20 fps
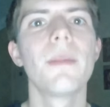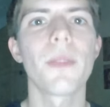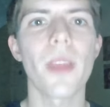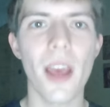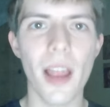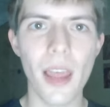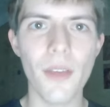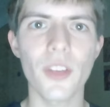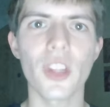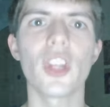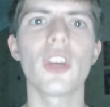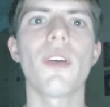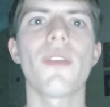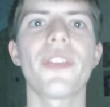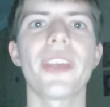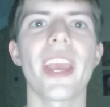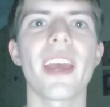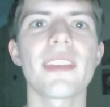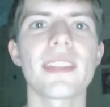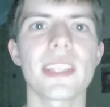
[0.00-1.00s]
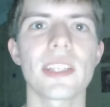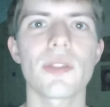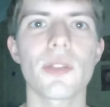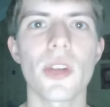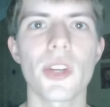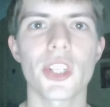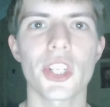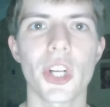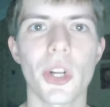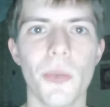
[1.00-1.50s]
I'll have you know that the Antiques
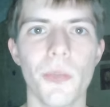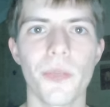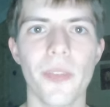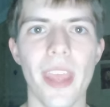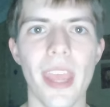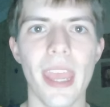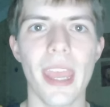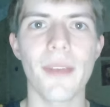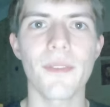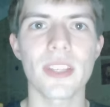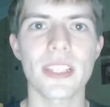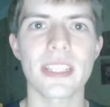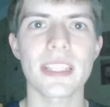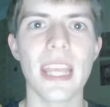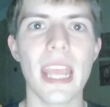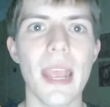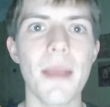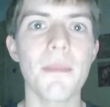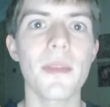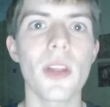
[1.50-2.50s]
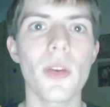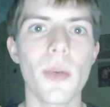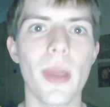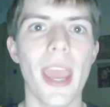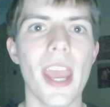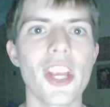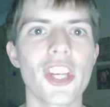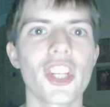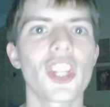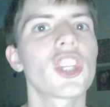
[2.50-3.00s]
Roadshow air the same
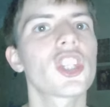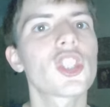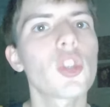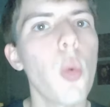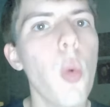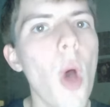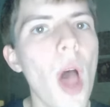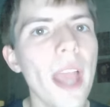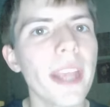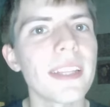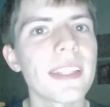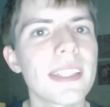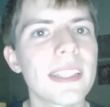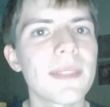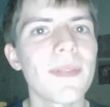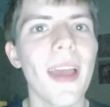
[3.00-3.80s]
location twice.